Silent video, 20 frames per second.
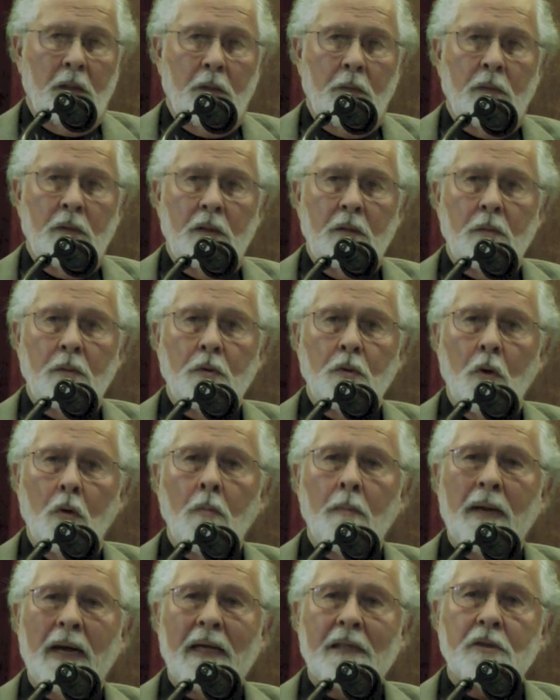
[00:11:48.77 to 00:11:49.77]
There were
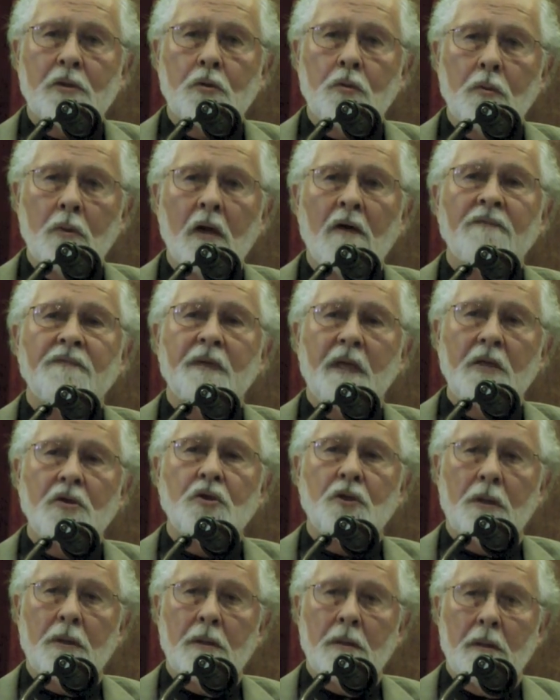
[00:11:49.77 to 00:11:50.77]
nomads who loved
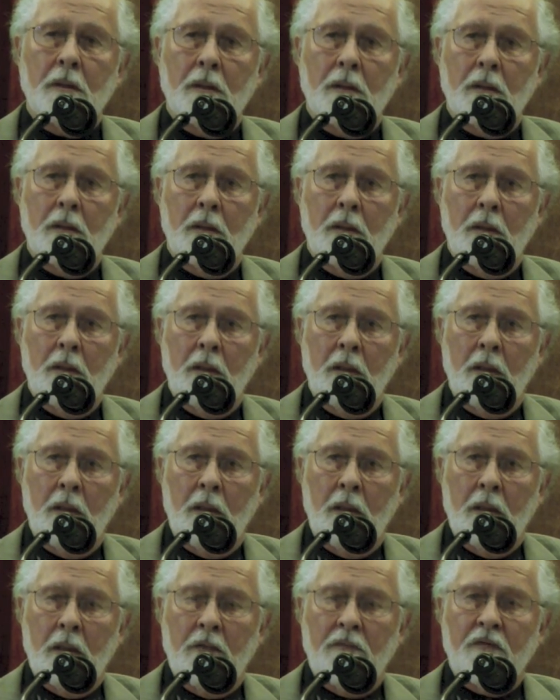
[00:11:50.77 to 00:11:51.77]
nature.
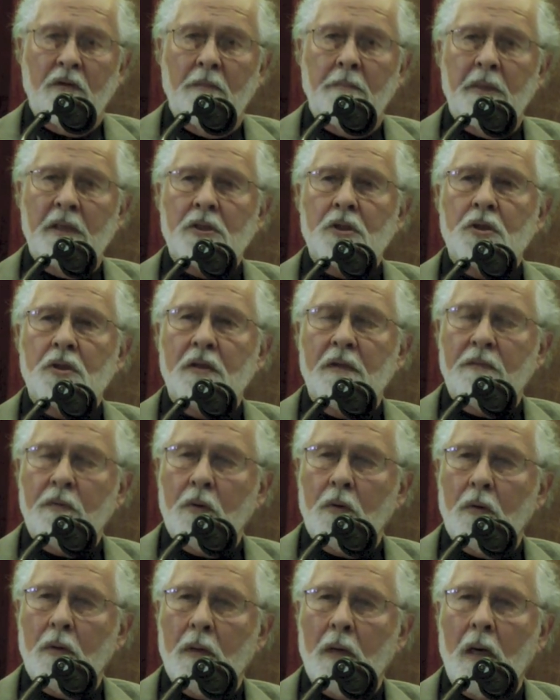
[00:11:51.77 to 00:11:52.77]
Therefore, the message of
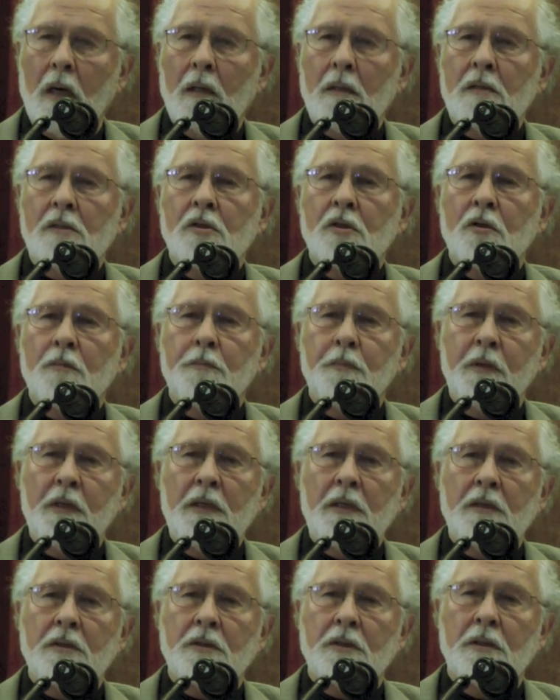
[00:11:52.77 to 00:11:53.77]
the Quran is
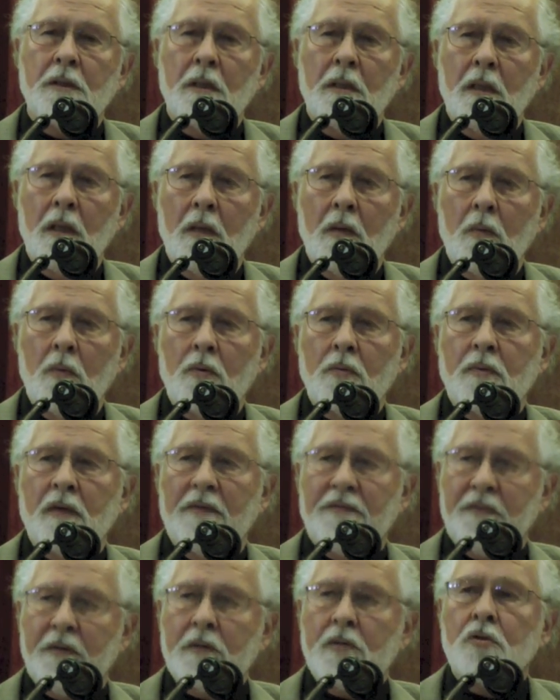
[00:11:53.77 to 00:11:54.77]
replete with
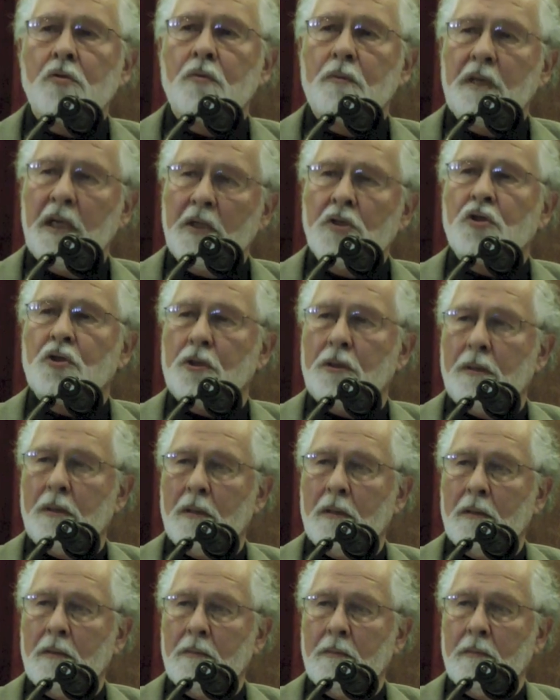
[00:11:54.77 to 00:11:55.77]
reference to
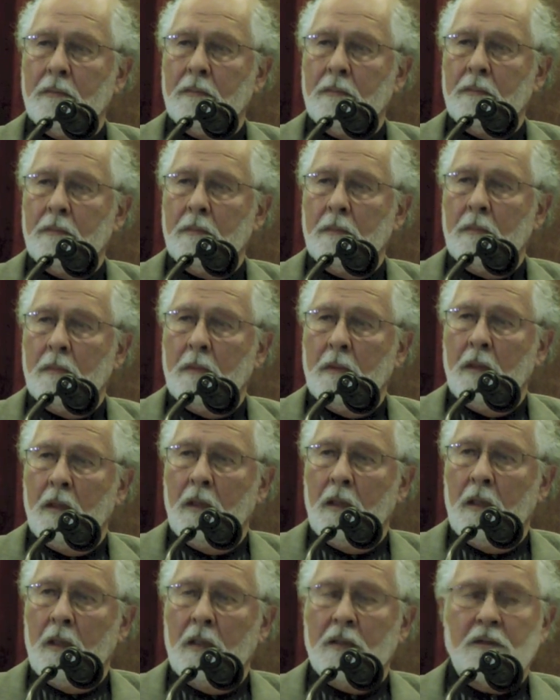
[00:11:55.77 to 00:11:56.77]
nature.
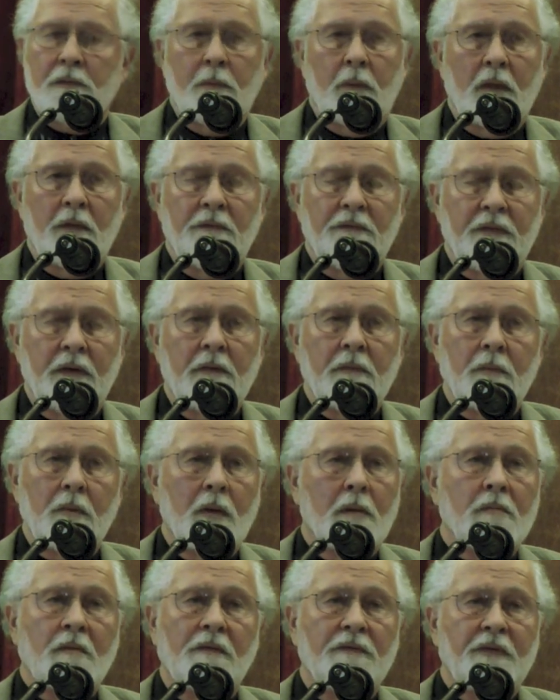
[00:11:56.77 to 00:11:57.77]
It's one of
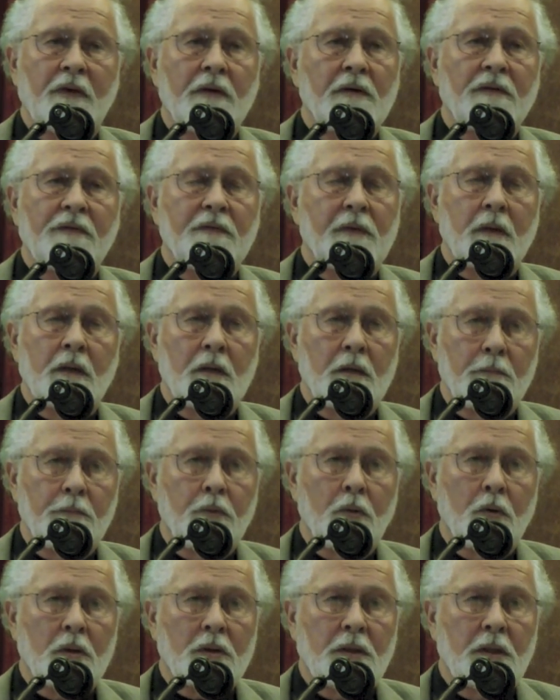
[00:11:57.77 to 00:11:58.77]
the very, very
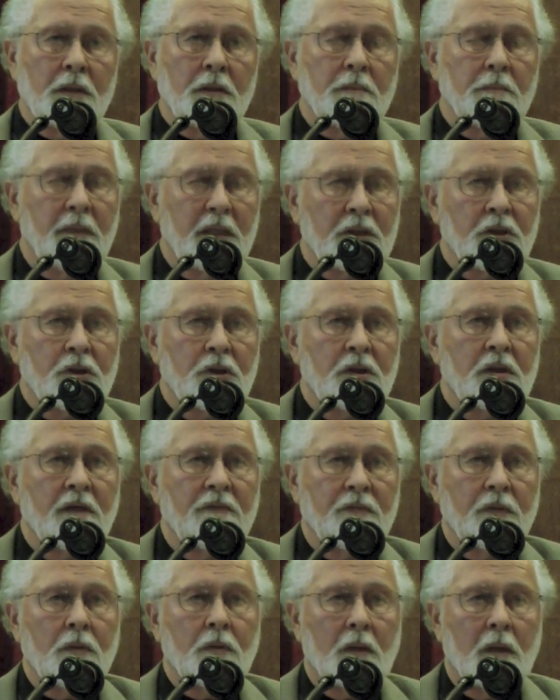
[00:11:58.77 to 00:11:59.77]
important messages
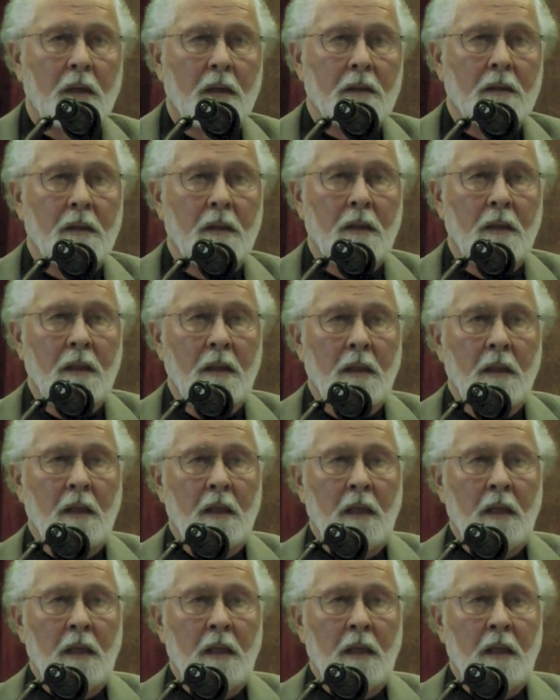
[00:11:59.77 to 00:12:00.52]
of the Quran.